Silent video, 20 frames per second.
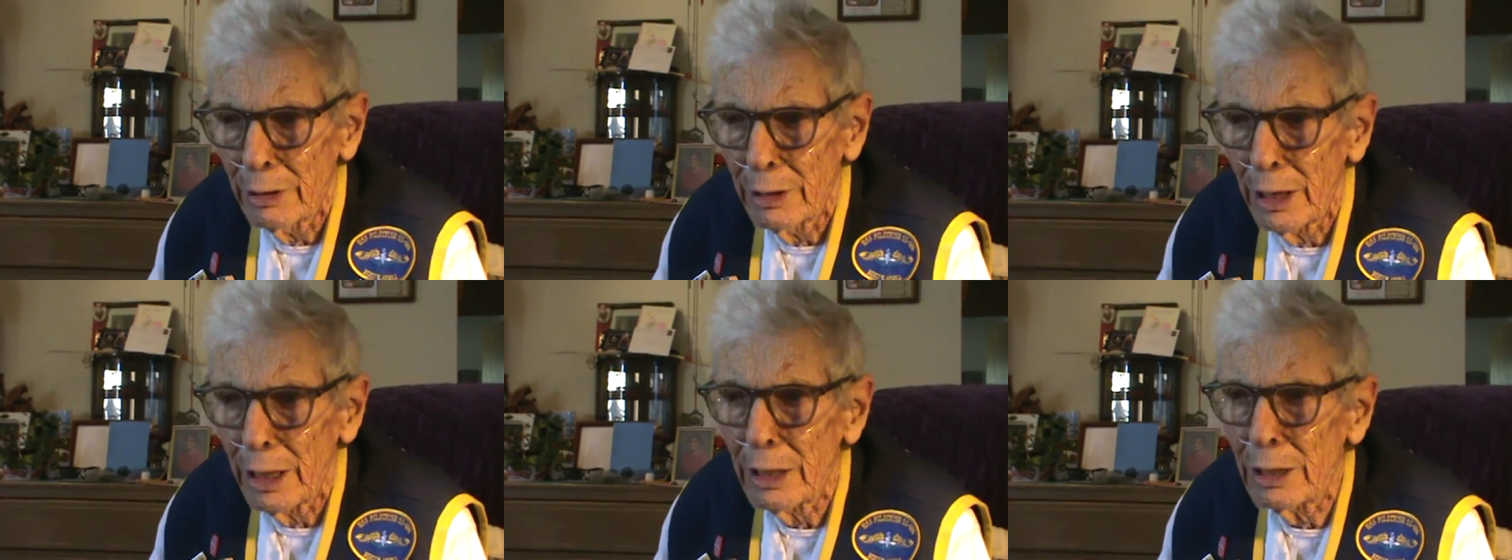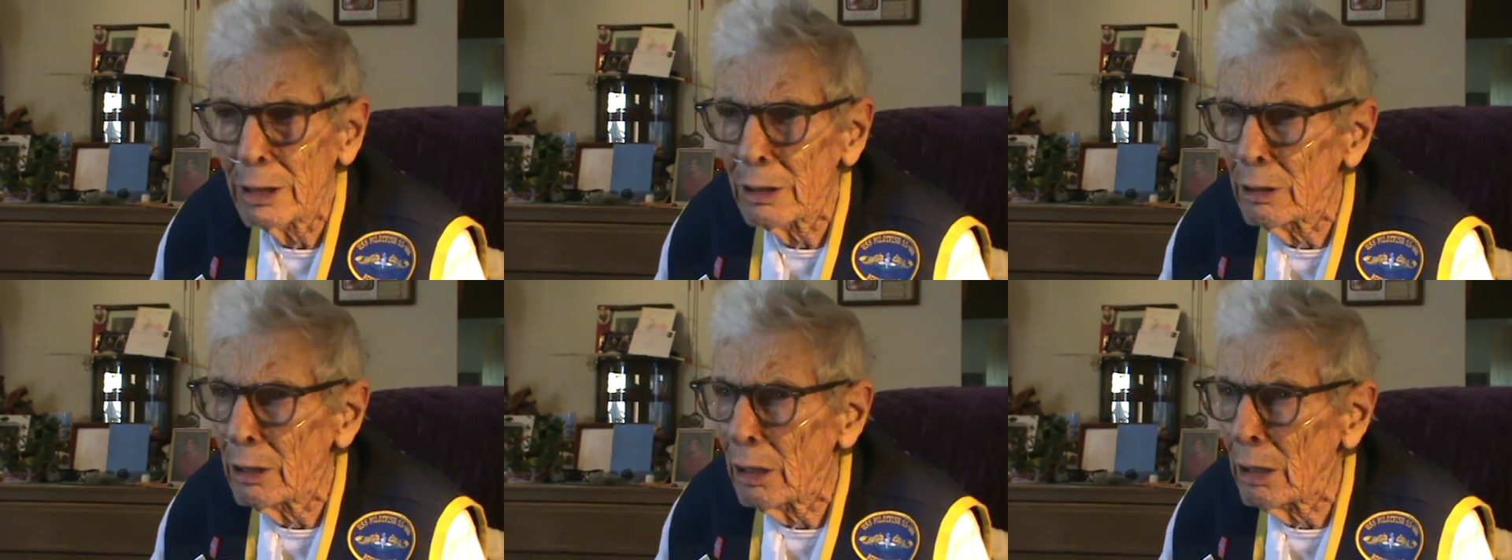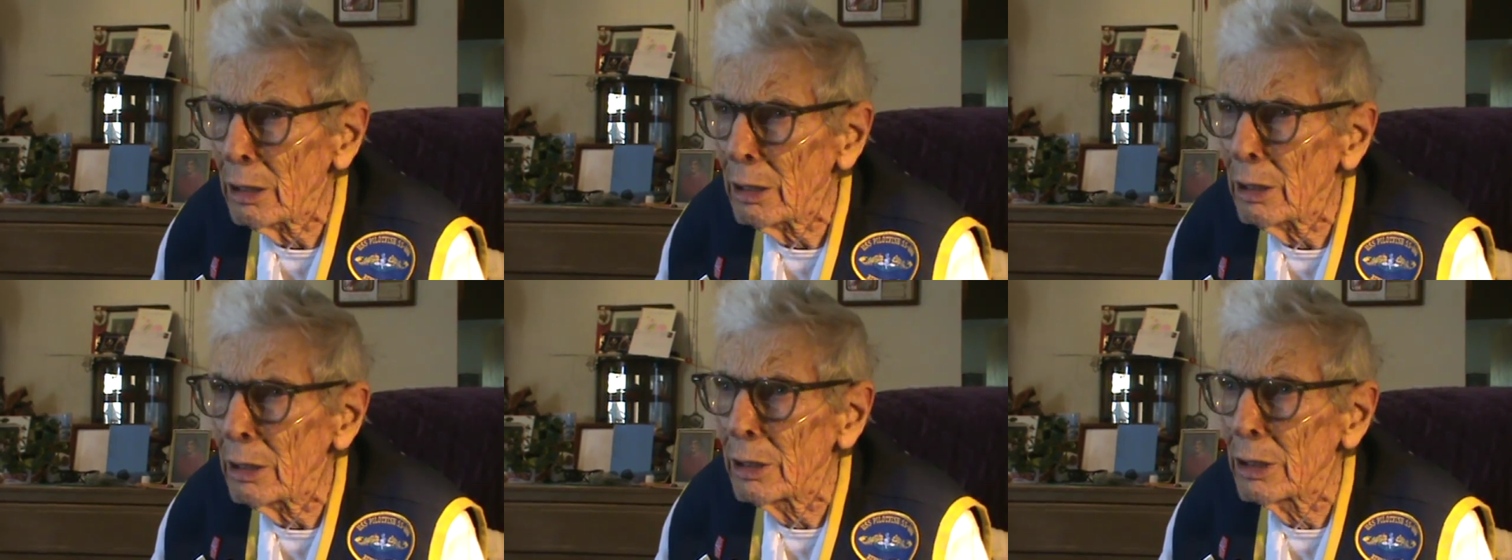they
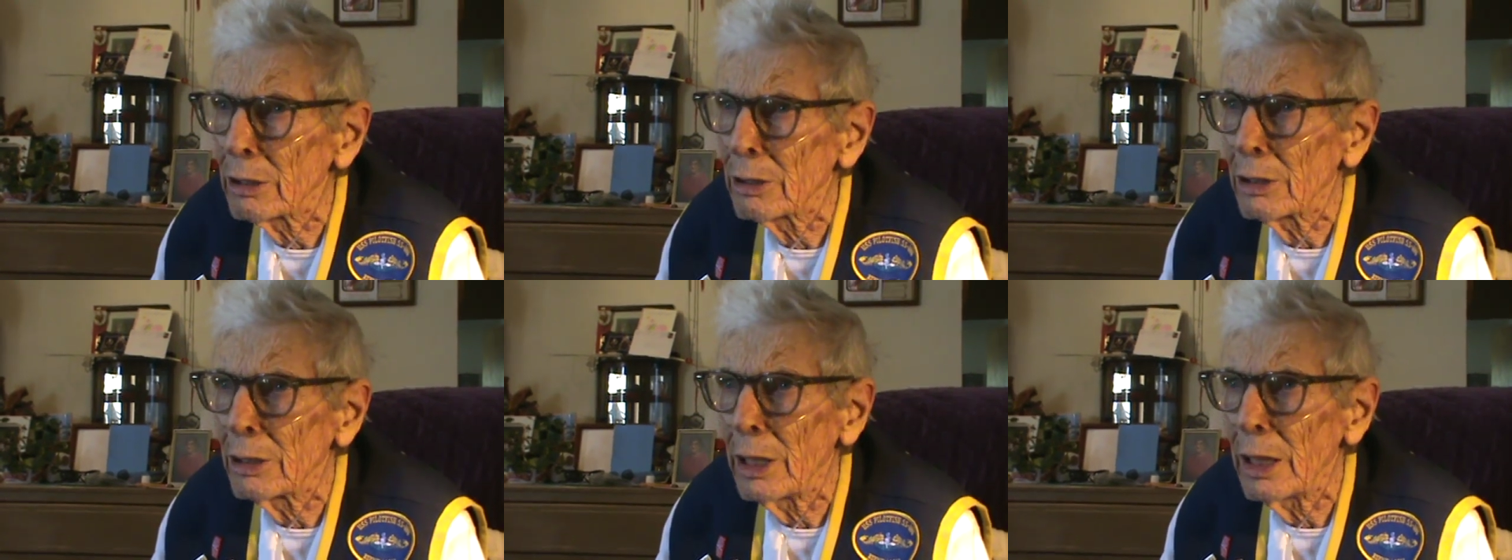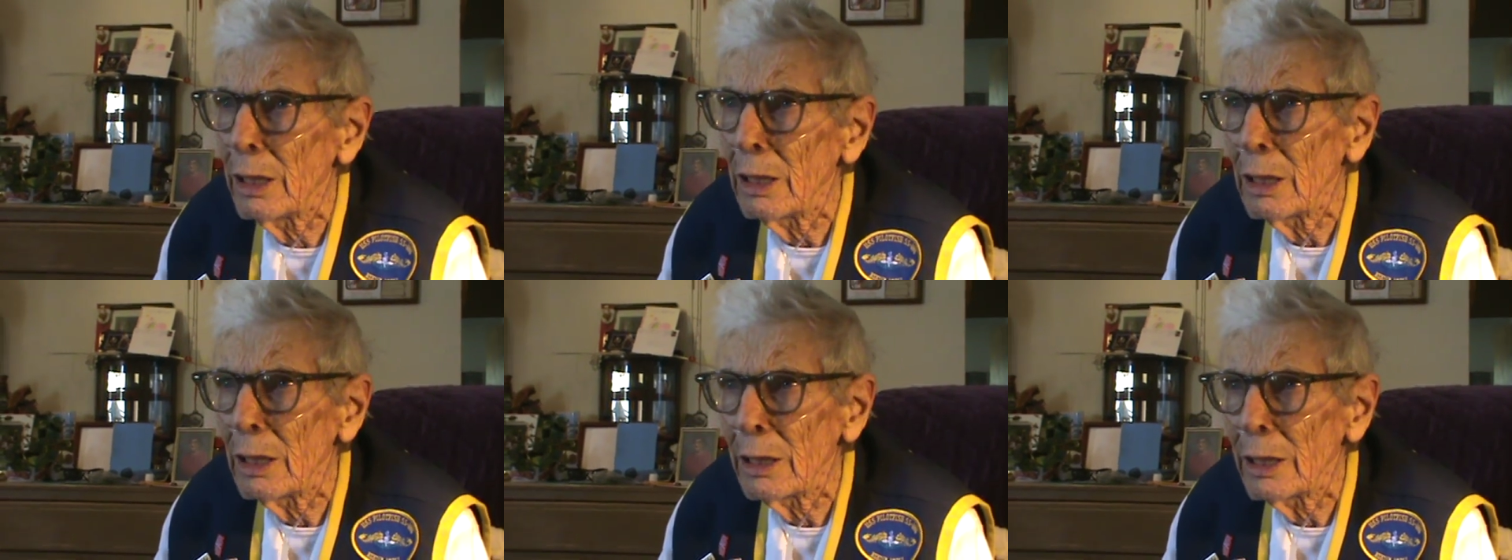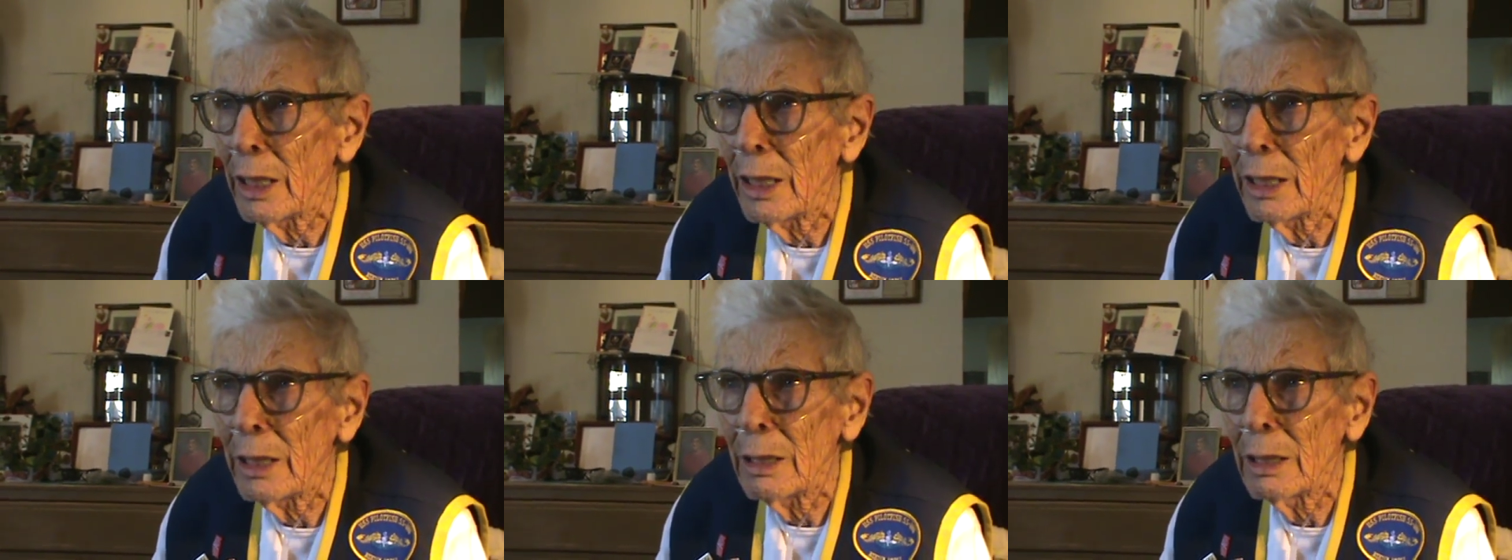started this daily
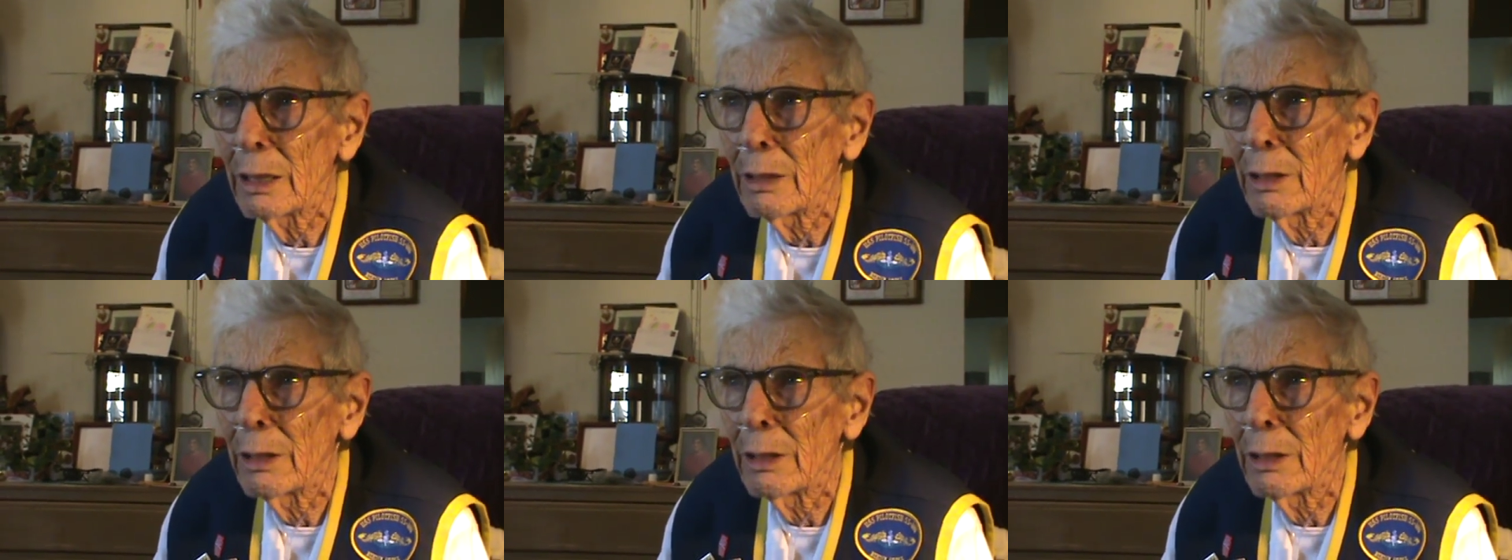thing